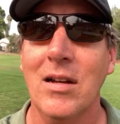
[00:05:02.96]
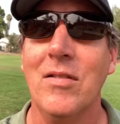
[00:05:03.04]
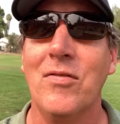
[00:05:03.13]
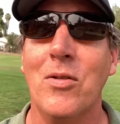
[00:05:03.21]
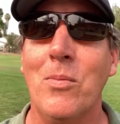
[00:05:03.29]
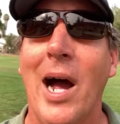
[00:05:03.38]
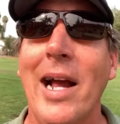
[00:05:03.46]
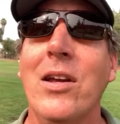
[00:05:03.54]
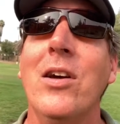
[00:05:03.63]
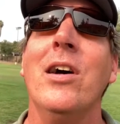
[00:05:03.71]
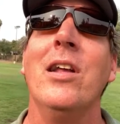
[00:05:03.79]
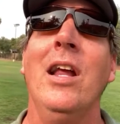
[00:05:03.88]
For my
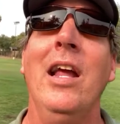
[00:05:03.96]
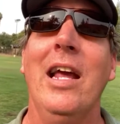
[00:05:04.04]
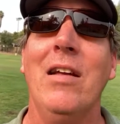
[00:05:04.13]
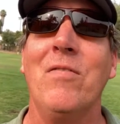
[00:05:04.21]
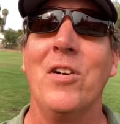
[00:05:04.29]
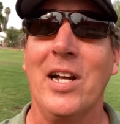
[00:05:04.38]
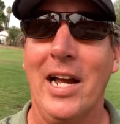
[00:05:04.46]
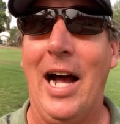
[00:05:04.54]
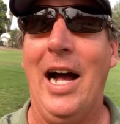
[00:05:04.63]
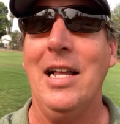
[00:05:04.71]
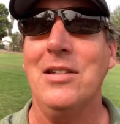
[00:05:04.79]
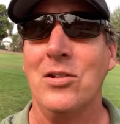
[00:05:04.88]
good and for
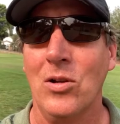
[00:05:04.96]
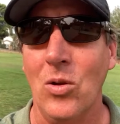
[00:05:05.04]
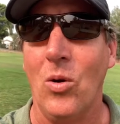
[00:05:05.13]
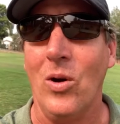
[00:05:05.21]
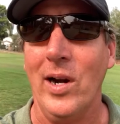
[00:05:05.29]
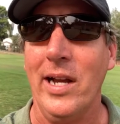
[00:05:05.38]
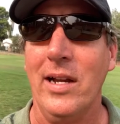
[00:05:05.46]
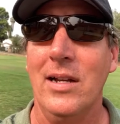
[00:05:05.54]
God's glory.